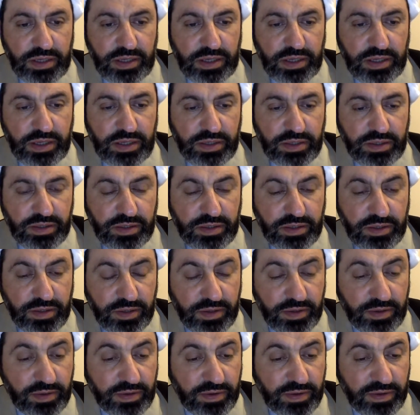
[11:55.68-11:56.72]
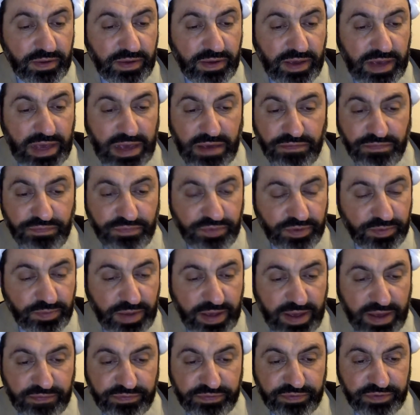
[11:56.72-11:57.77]
in every
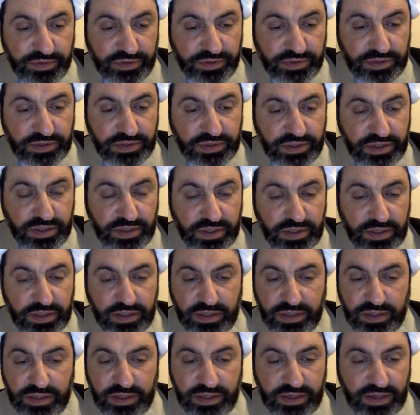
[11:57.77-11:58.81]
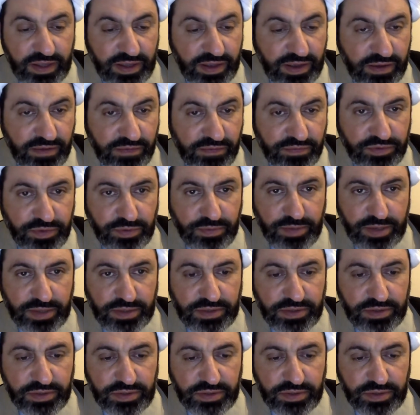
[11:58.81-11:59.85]
effort, in every
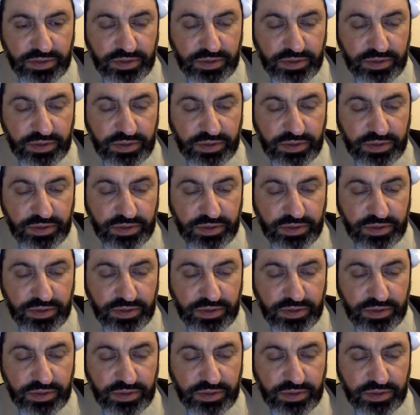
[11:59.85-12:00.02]
matter,